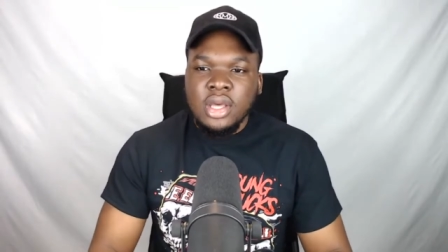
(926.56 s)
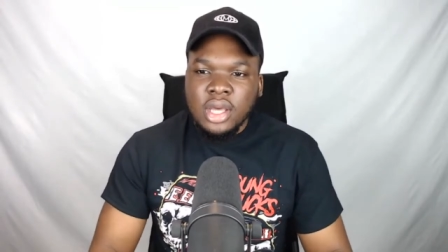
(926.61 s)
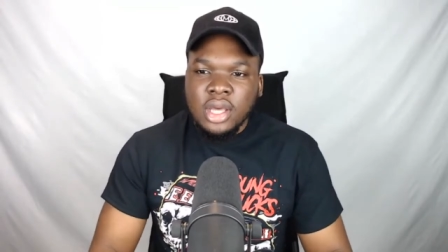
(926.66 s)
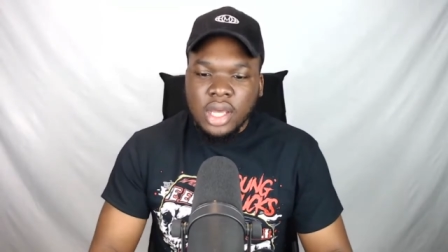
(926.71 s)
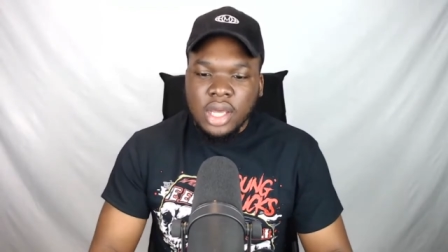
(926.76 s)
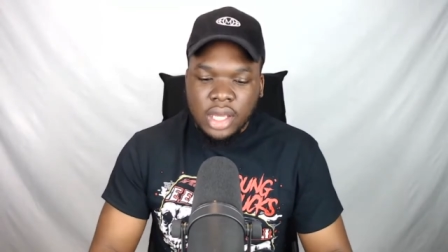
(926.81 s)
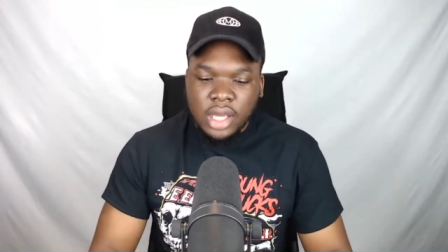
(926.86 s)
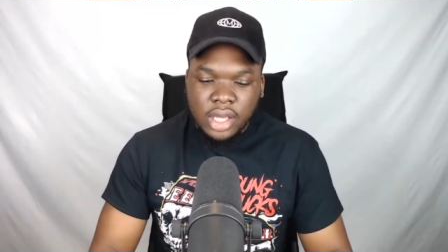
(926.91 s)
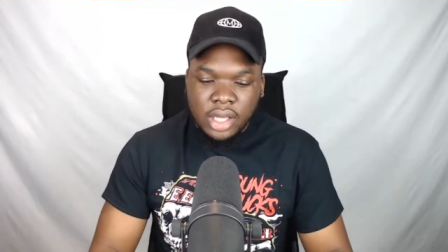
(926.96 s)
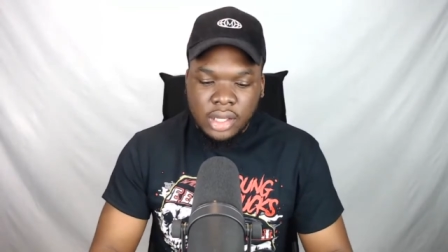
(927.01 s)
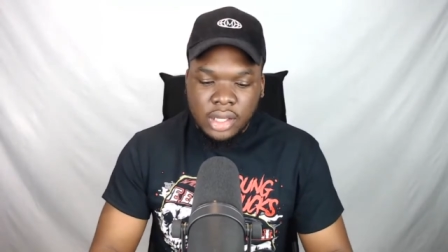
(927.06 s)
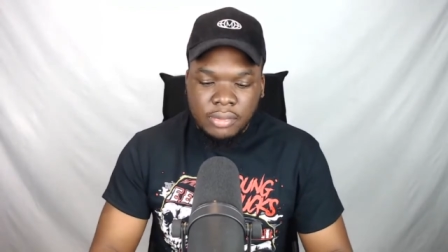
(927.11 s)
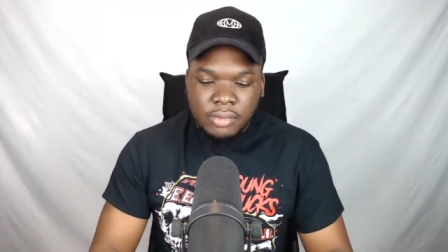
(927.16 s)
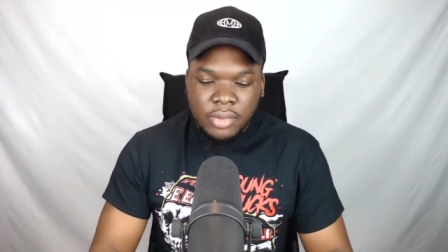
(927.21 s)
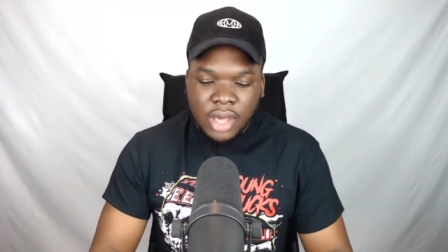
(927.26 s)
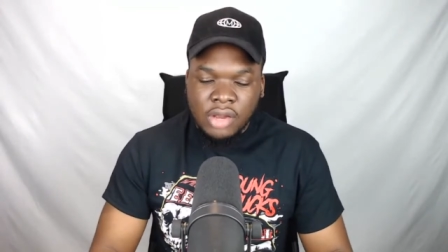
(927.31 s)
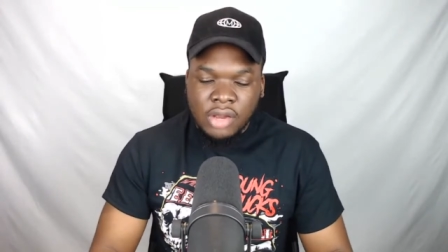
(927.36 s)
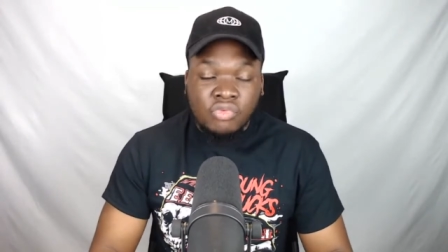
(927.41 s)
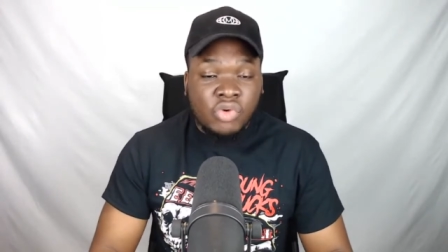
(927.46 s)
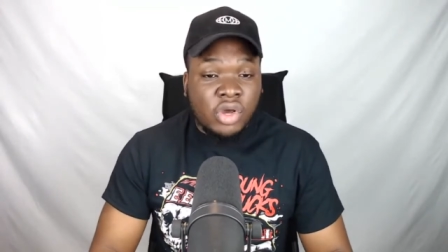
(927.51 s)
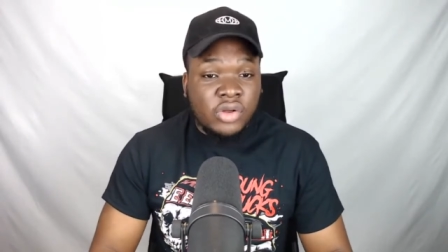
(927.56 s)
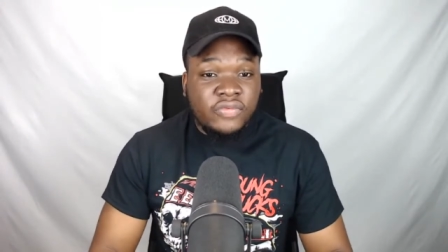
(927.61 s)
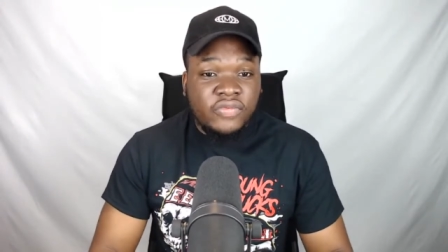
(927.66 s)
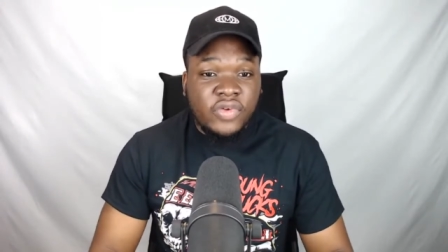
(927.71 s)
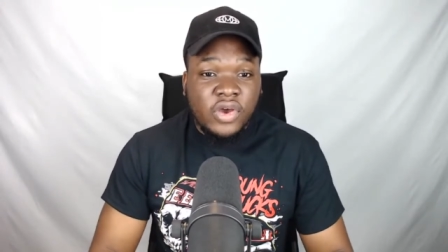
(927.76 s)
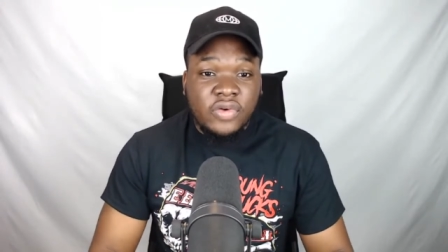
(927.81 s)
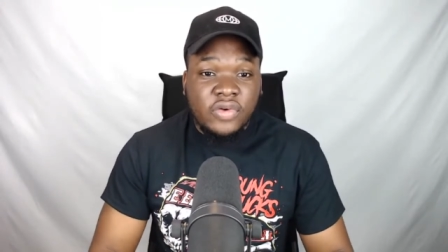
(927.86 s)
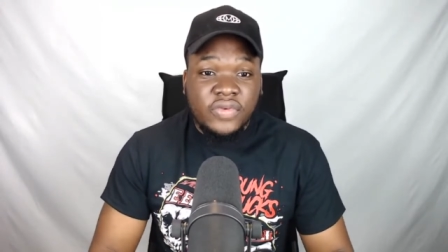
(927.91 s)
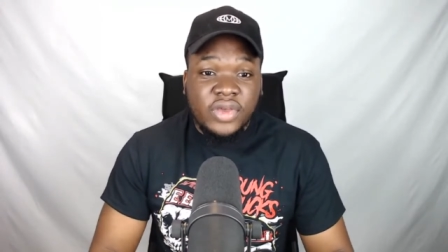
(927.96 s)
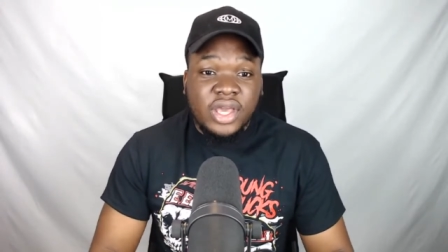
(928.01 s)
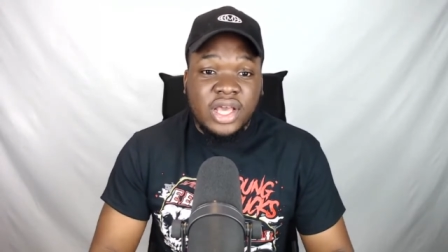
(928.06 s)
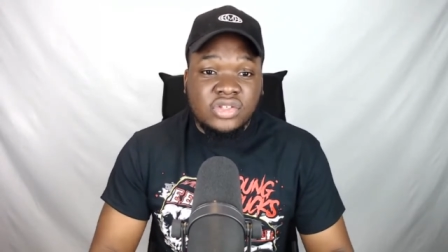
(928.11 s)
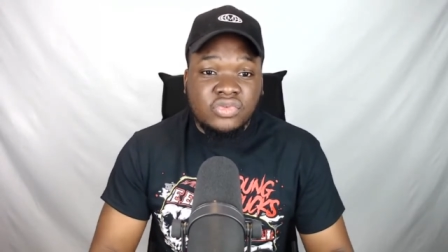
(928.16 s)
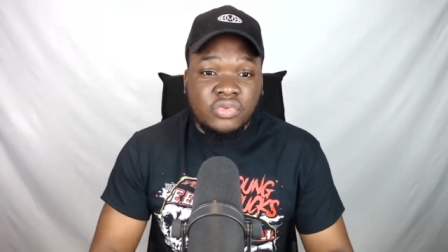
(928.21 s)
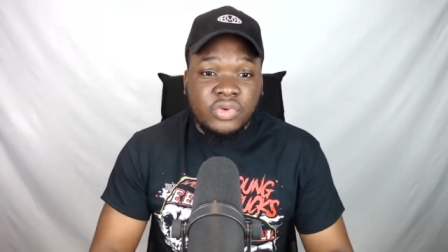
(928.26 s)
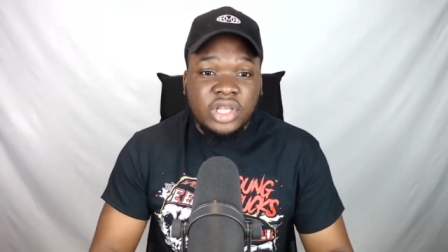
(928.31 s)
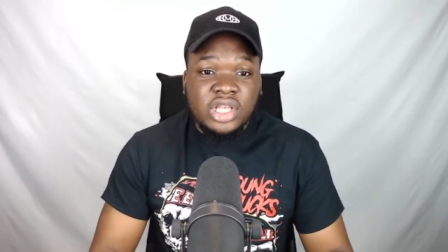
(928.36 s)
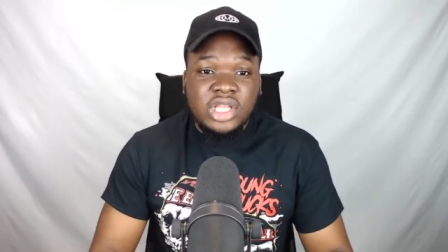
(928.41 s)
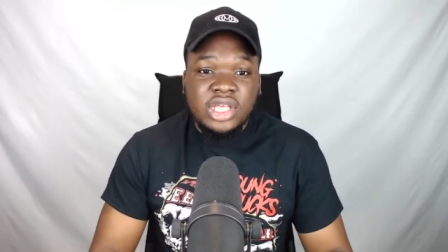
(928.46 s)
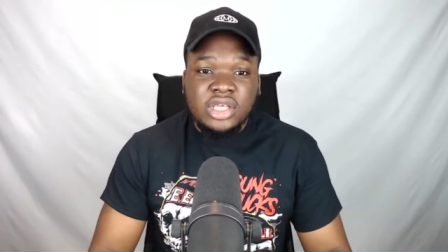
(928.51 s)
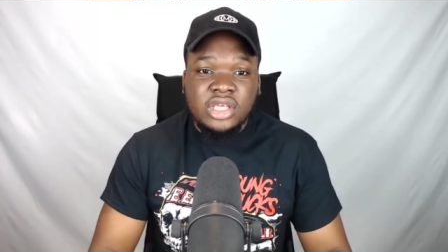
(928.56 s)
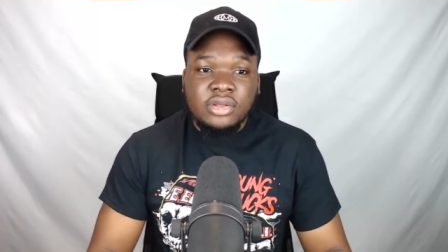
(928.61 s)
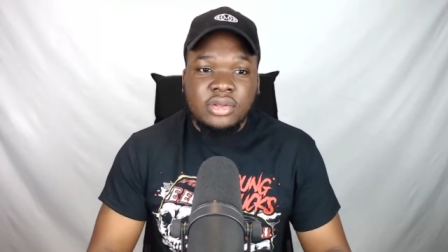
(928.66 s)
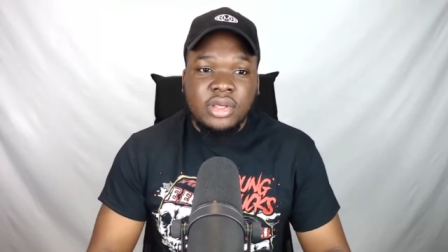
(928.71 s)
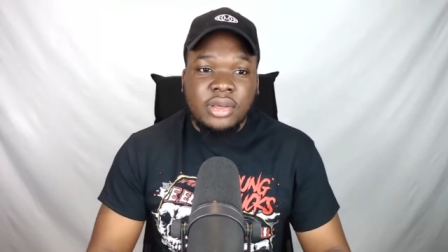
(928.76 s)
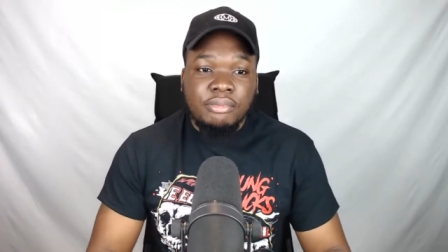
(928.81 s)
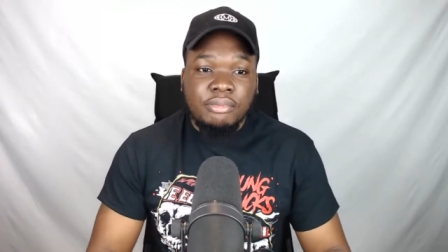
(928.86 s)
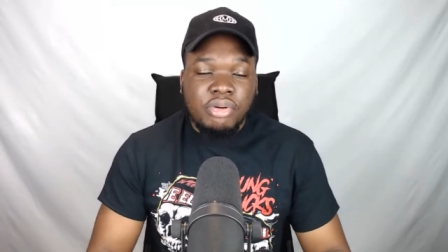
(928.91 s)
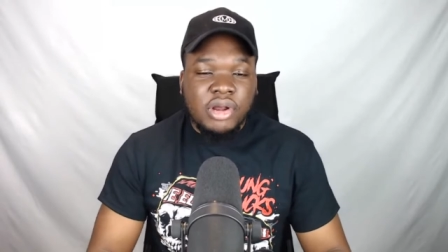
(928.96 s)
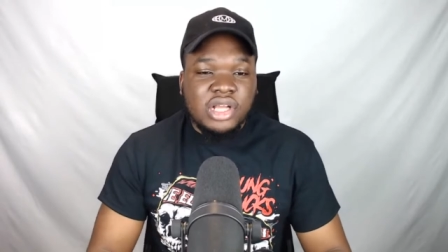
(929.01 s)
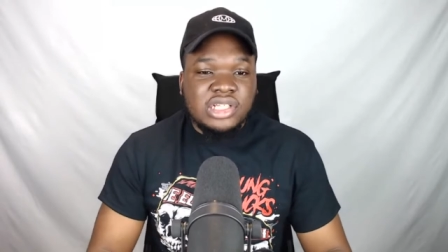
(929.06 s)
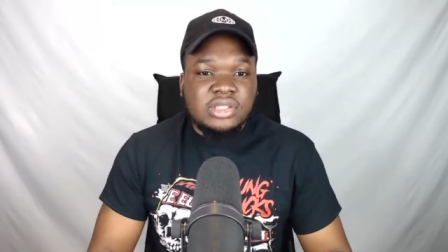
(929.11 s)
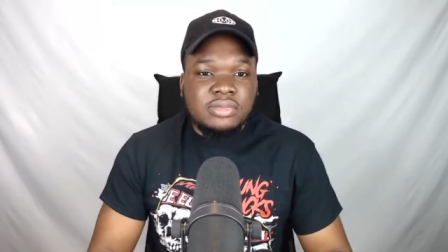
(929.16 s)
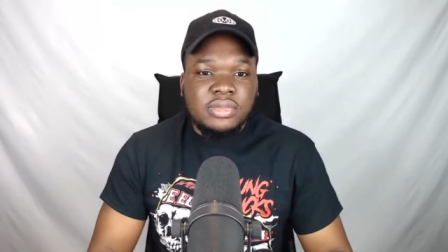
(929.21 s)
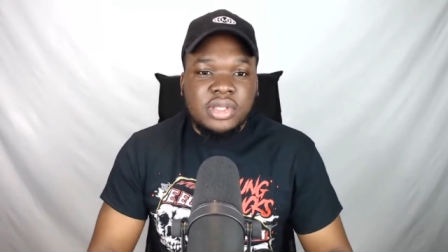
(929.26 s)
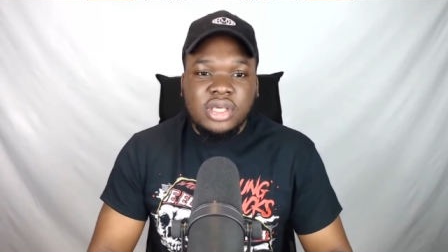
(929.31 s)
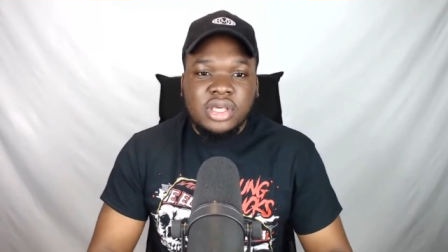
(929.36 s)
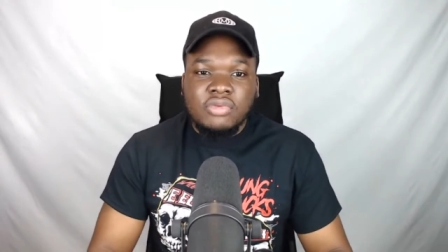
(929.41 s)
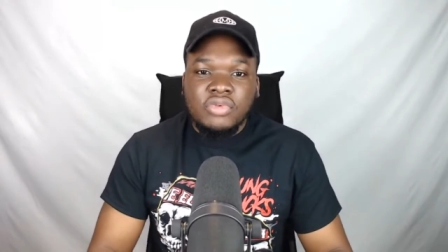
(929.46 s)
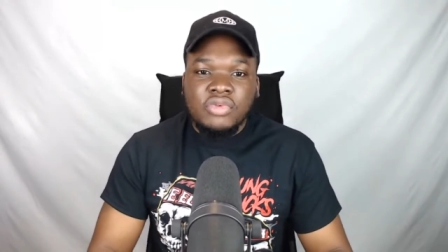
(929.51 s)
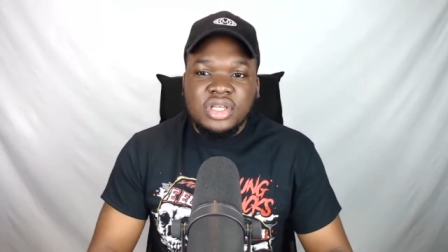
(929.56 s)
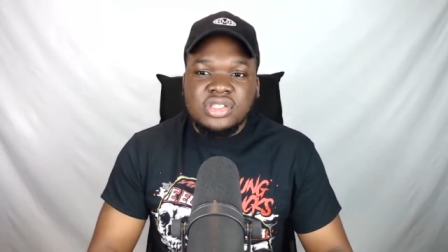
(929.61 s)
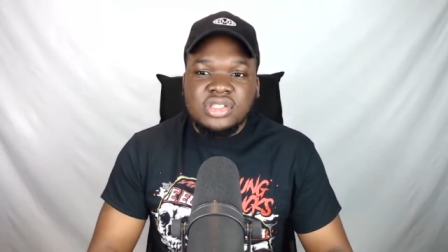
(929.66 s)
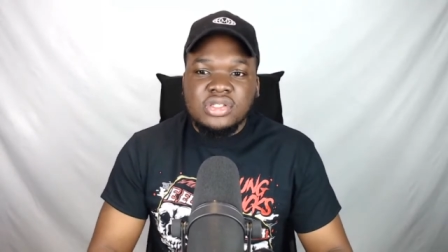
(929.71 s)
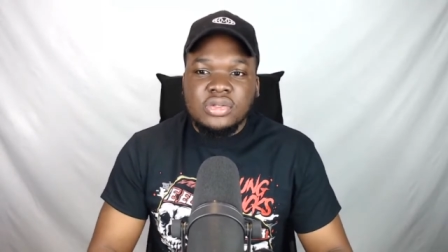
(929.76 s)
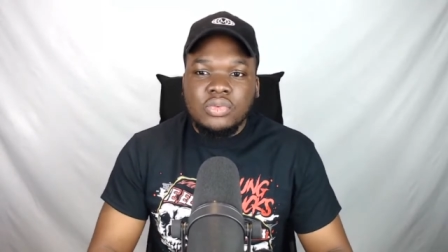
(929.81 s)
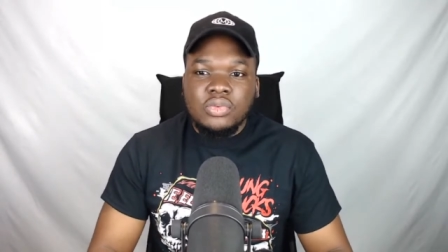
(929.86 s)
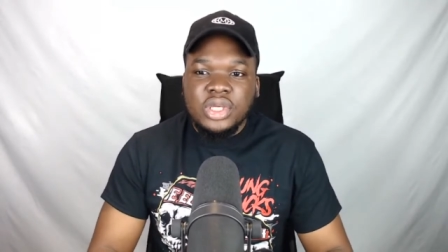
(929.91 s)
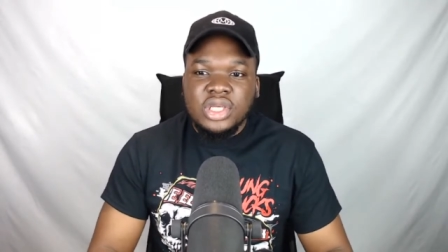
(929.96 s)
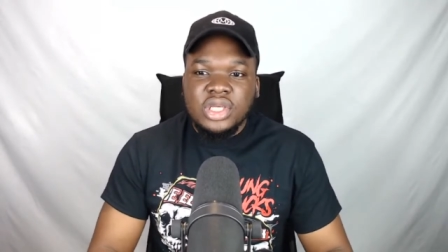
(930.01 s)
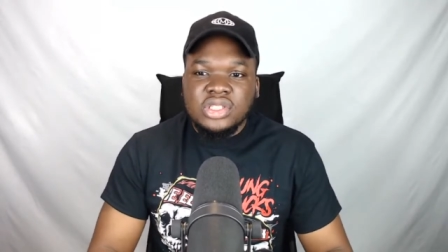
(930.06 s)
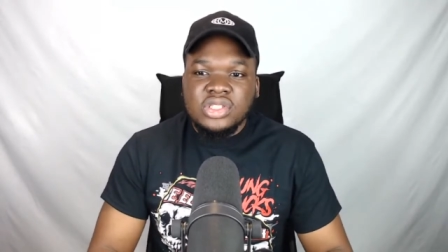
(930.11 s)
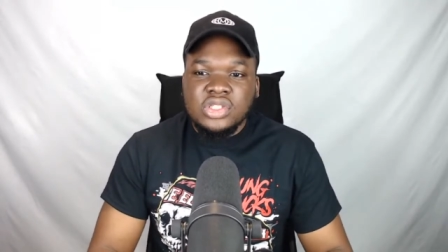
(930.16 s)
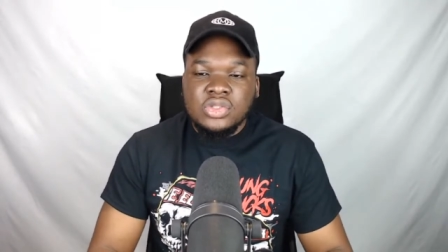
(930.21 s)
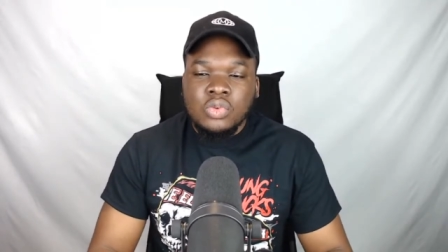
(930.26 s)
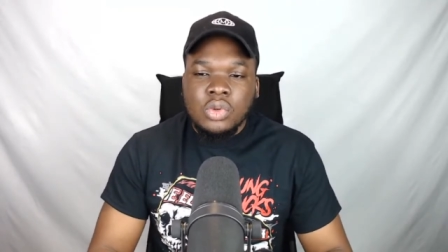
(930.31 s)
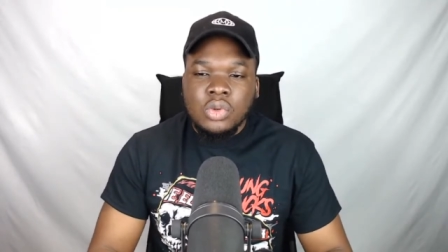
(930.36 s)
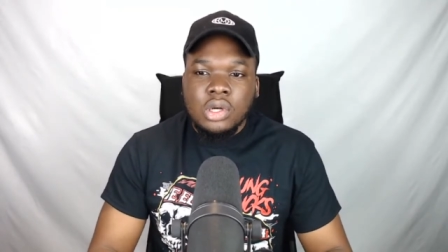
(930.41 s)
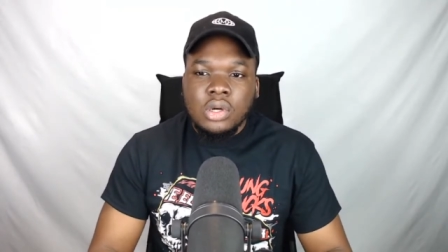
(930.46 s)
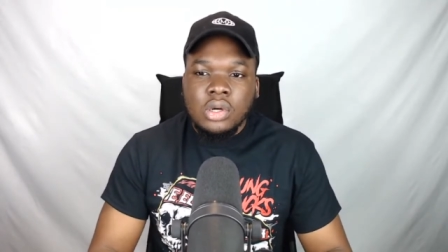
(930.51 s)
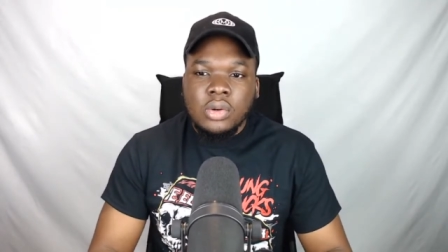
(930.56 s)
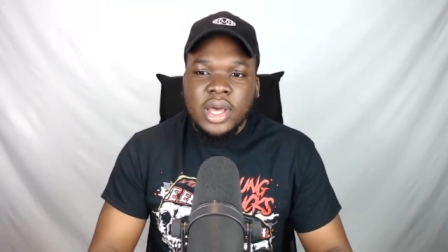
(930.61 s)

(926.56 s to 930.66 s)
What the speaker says: And Red Velvet has really impressed me in recent weeks as well.